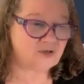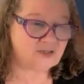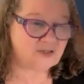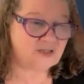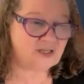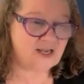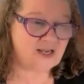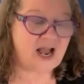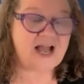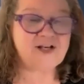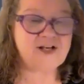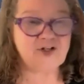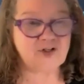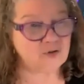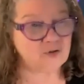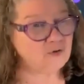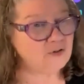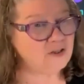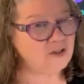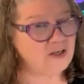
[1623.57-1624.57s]
a good thing. I
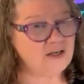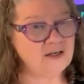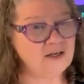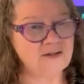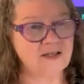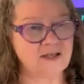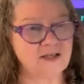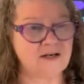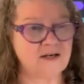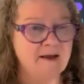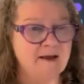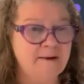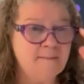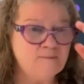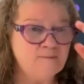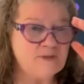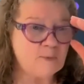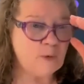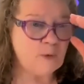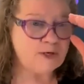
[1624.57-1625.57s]
do think that
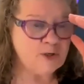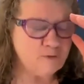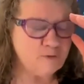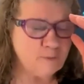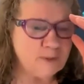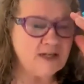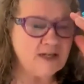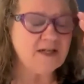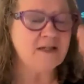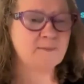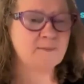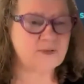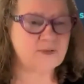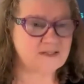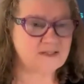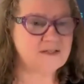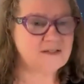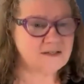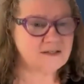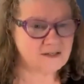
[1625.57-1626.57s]
when you've been in the
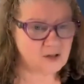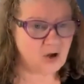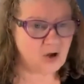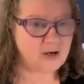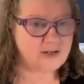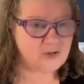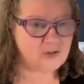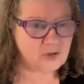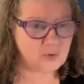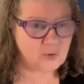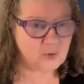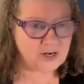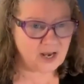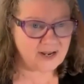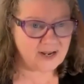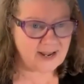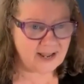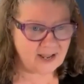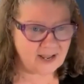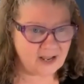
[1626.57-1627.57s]
business as long as you and
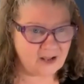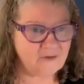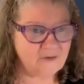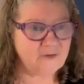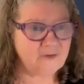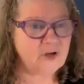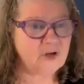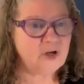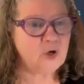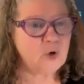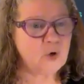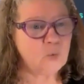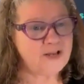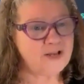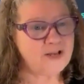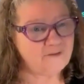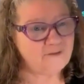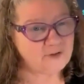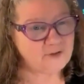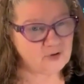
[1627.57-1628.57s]
I have,
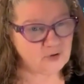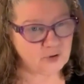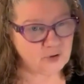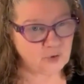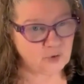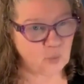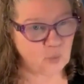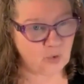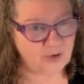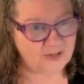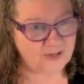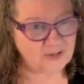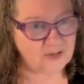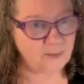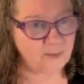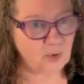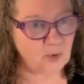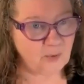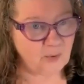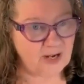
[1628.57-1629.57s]
we have a certain
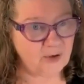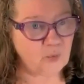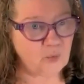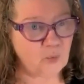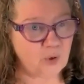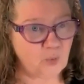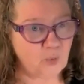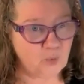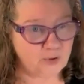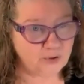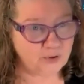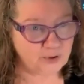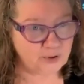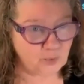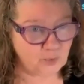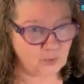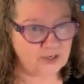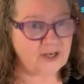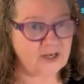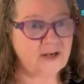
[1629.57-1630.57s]
wisdom around what we're
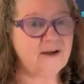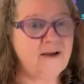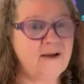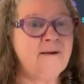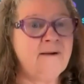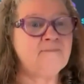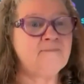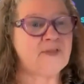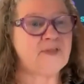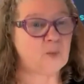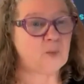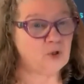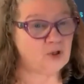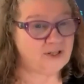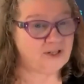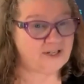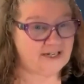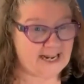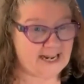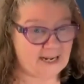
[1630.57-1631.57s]
doing that
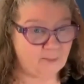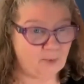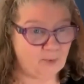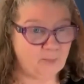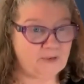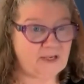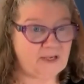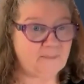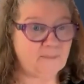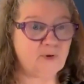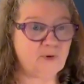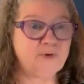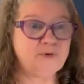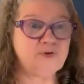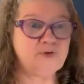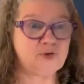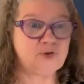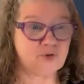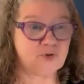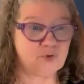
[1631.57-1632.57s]
will enable
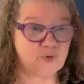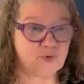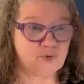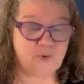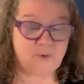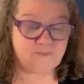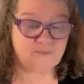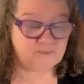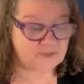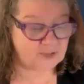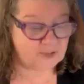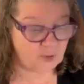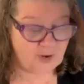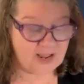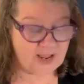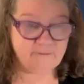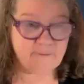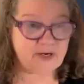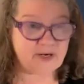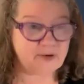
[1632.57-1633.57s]
people to,
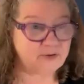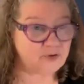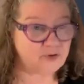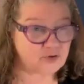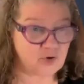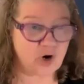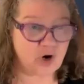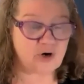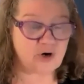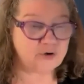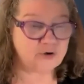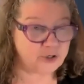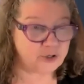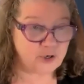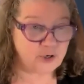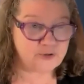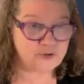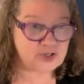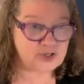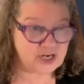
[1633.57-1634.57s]
have better, stronger
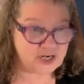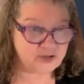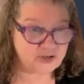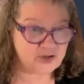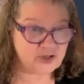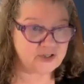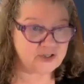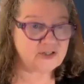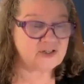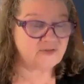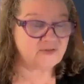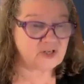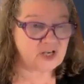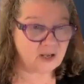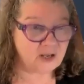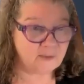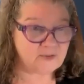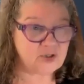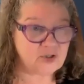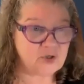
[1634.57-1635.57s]
negotiations if it
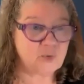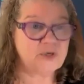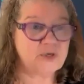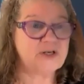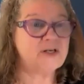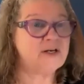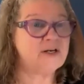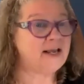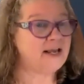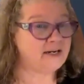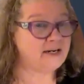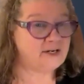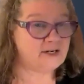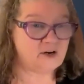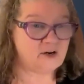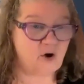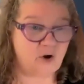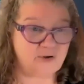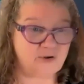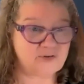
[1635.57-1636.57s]
comes to it.
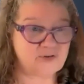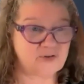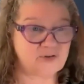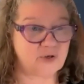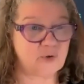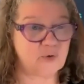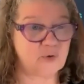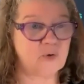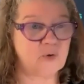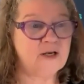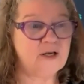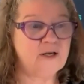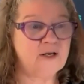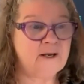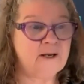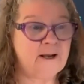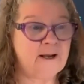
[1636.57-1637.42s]
And also,